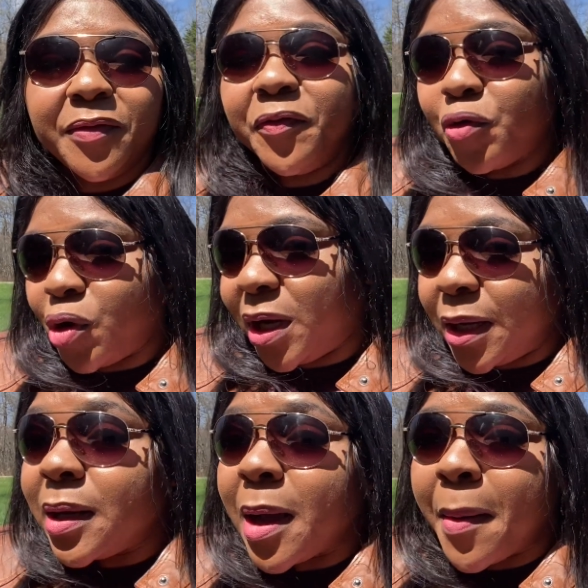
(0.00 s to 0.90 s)
if you're
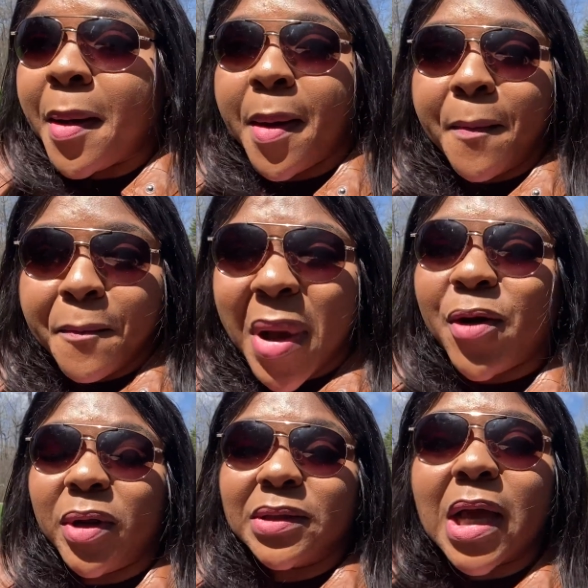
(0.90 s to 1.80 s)
in a
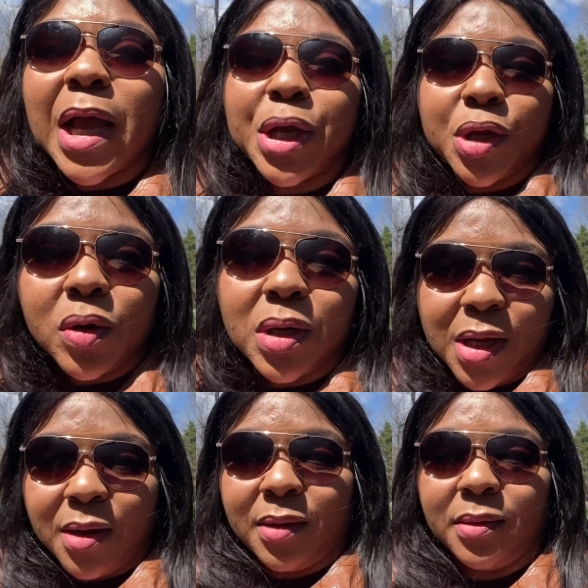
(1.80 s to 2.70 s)
marital
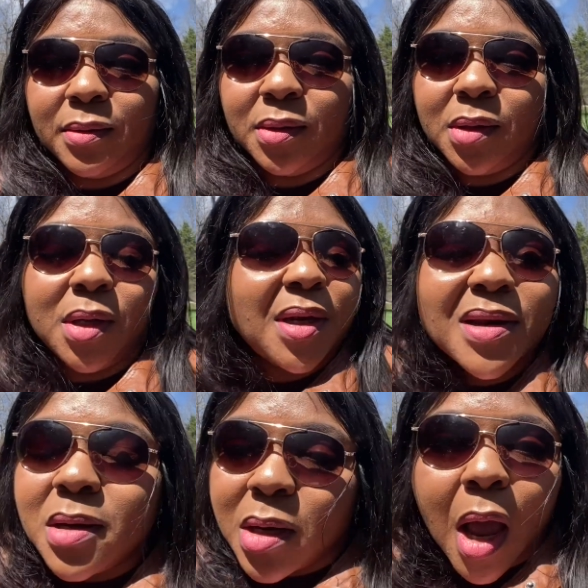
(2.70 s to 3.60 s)
union.
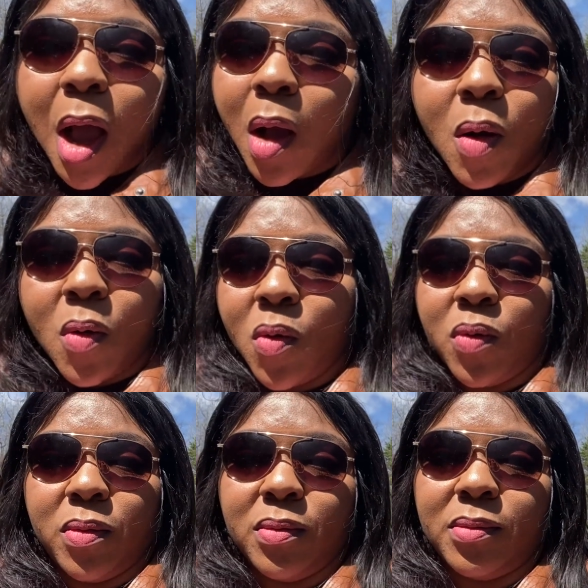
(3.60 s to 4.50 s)
No.